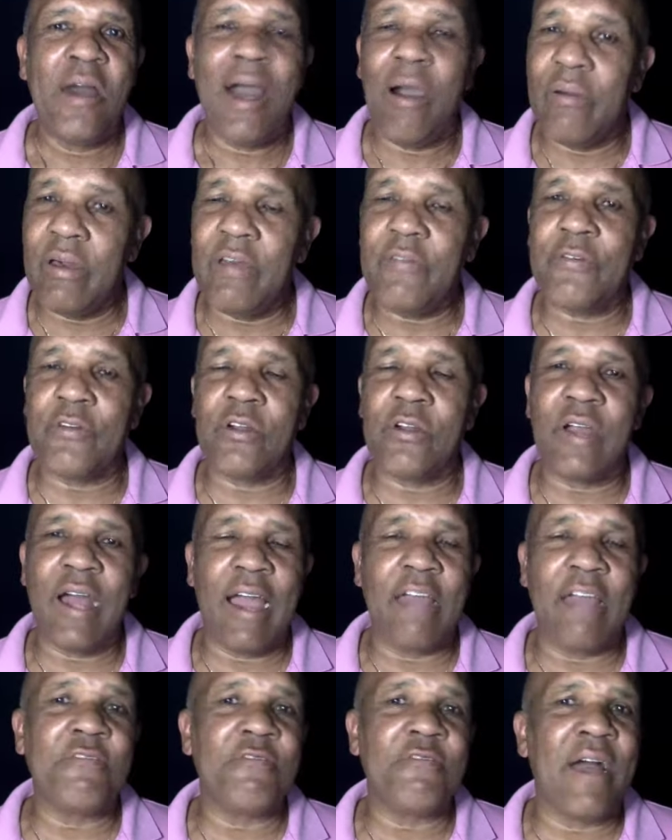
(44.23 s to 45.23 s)
However,
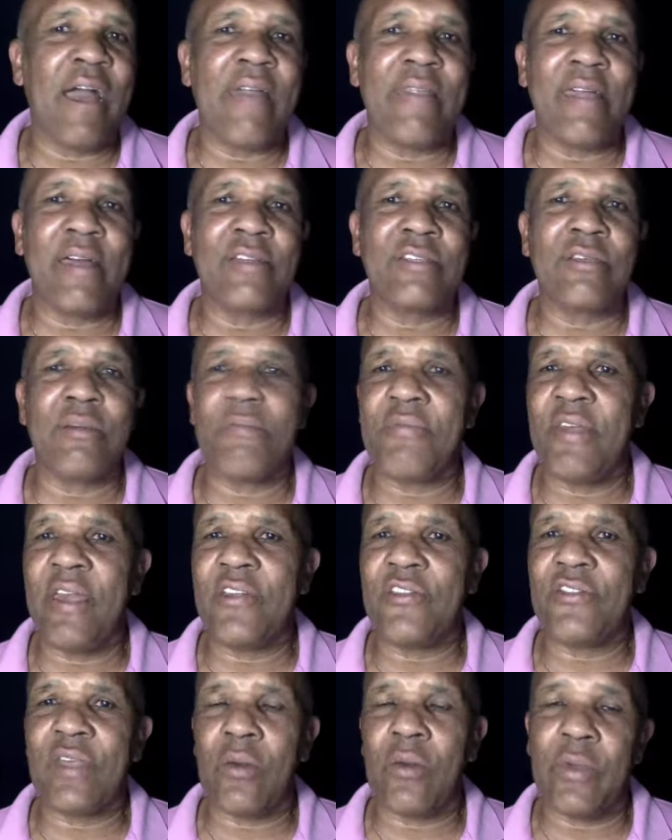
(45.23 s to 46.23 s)
I find that some
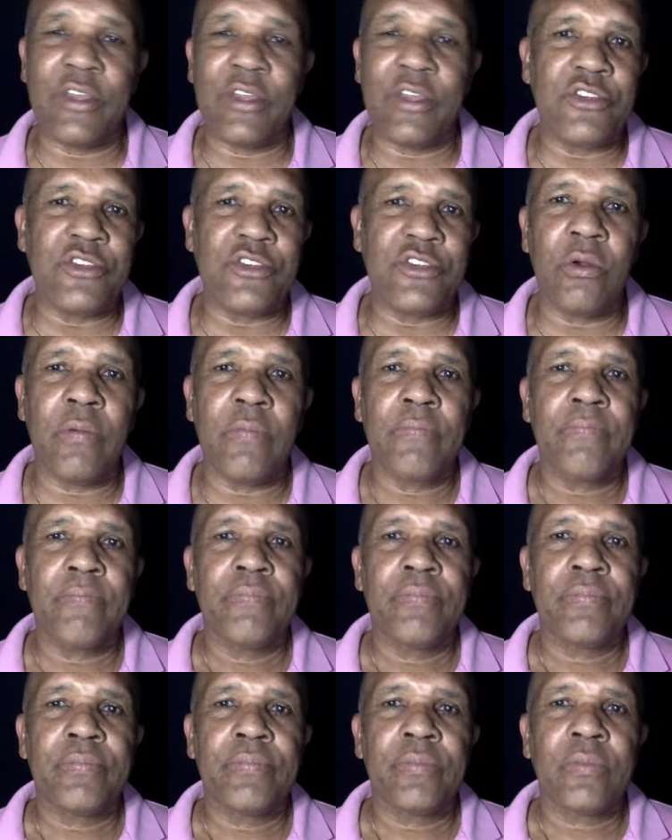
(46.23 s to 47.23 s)
things that we do,
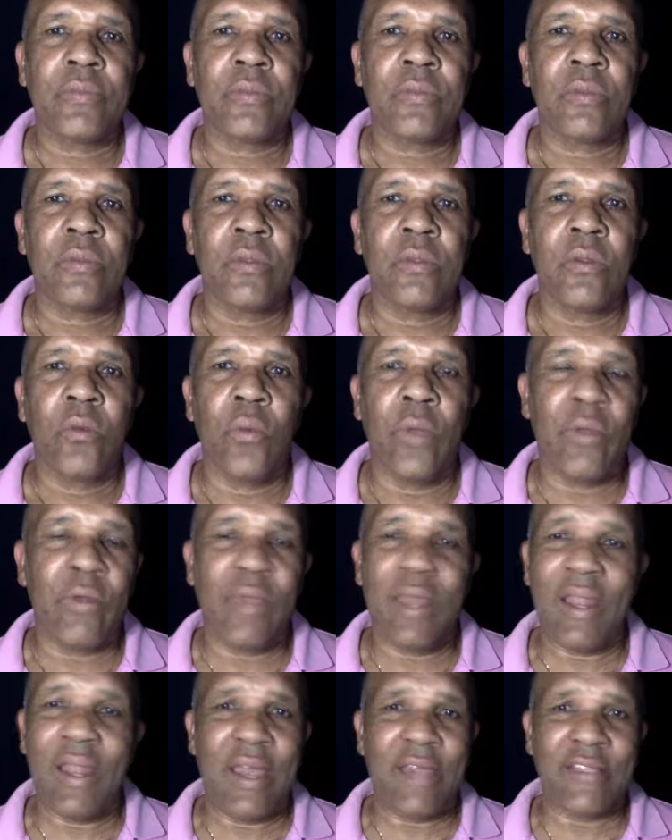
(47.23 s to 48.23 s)
we
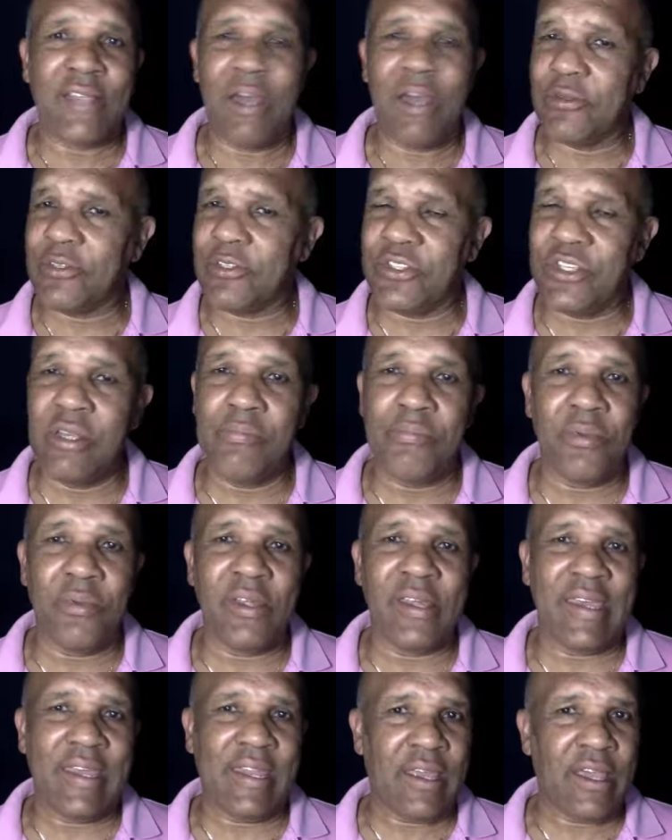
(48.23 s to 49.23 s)
realize how simple
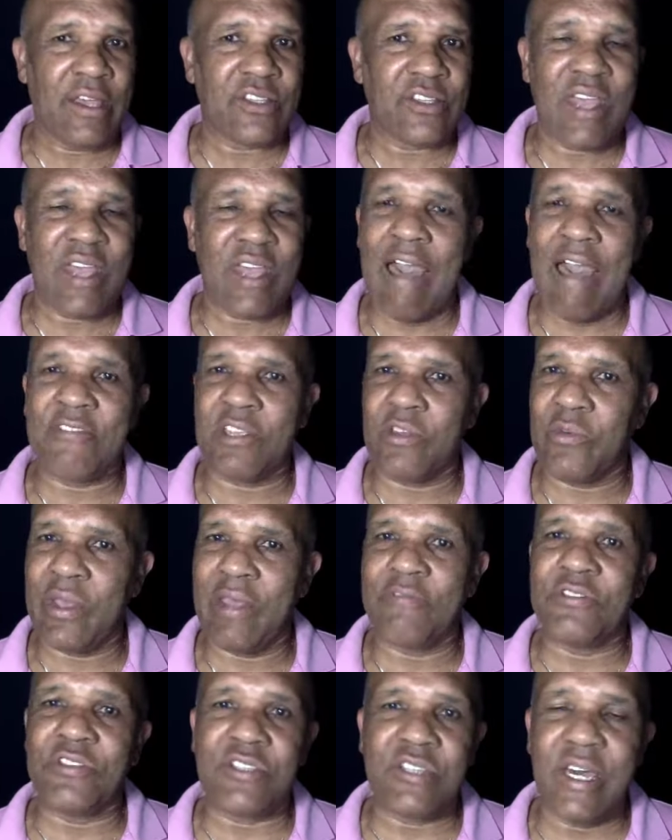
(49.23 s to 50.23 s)
it is after we
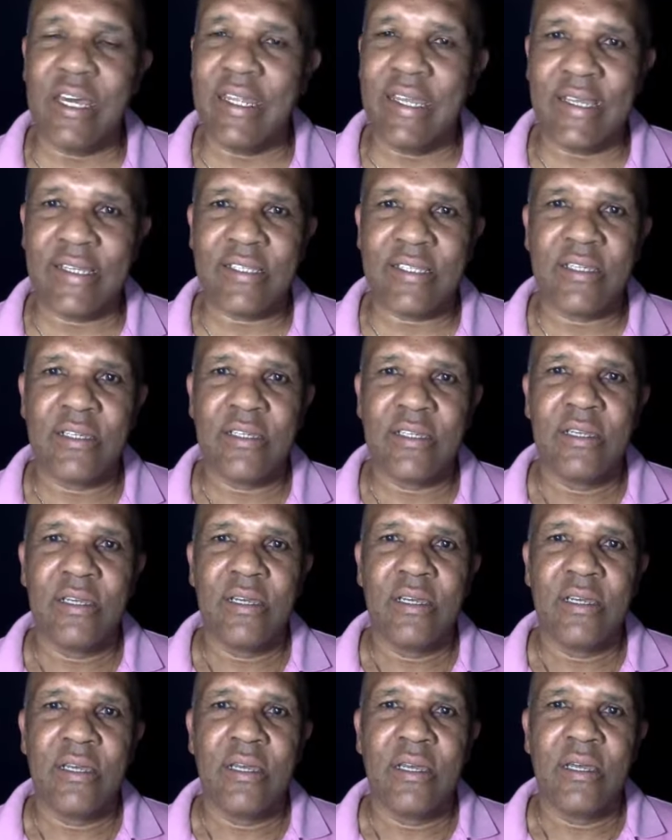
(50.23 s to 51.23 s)
have done it,
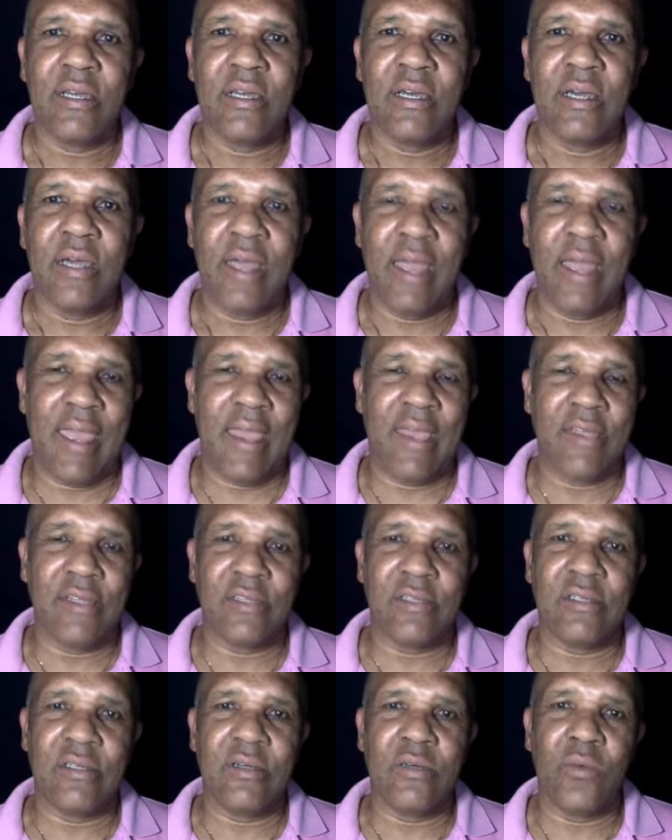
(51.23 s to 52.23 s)
and
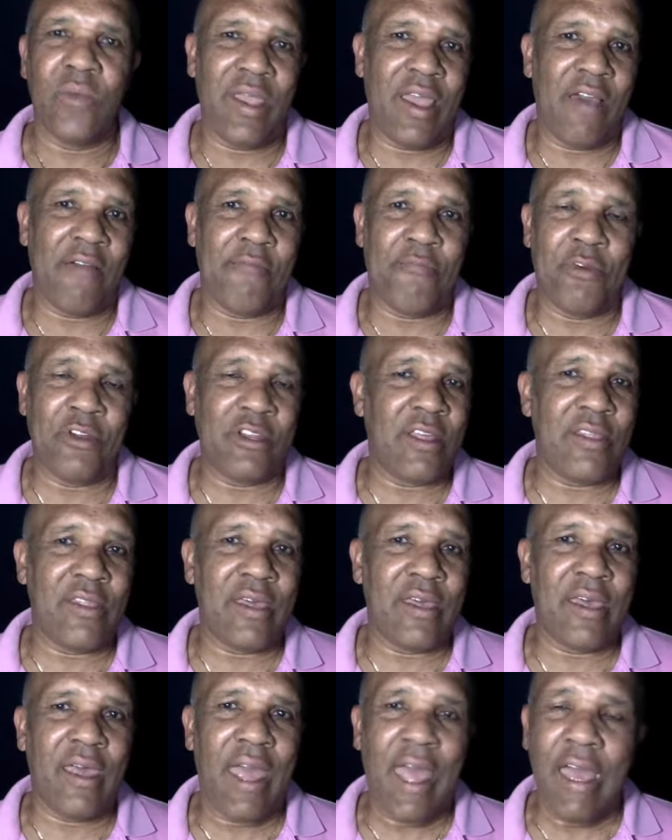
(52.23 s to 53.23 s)
we have put in
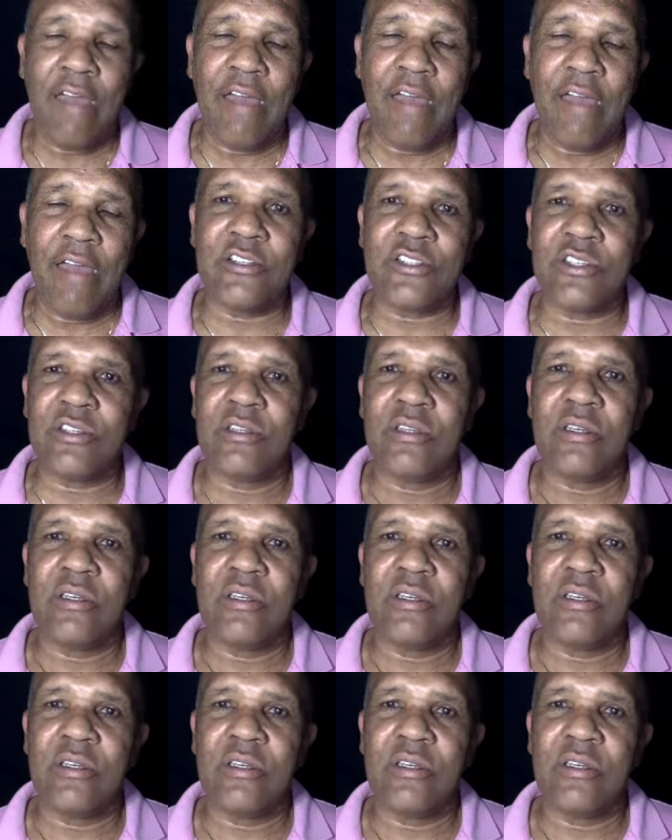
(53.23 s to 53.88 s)
the effort